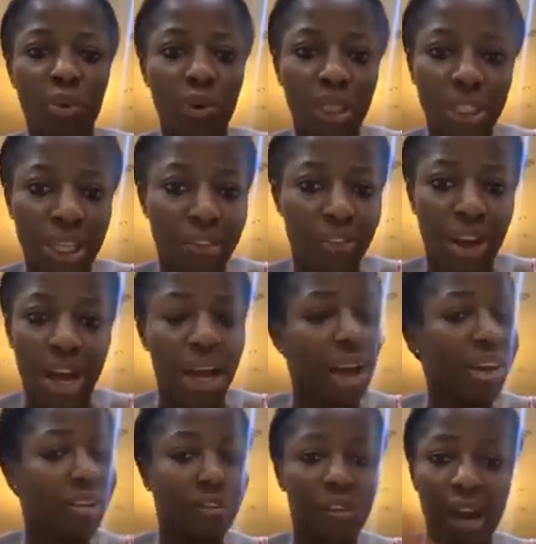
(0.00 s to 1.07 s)

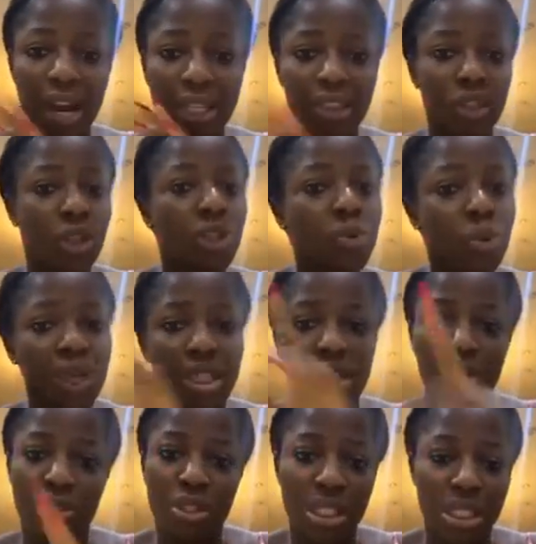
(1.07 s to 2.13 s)
whatever, in fact, just wait
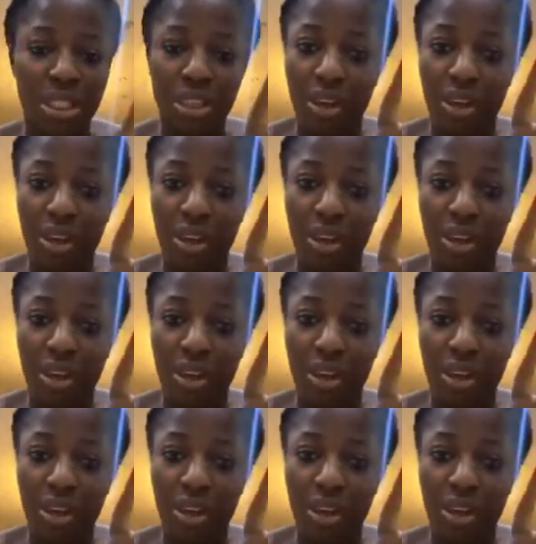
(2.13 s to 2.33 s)
till you see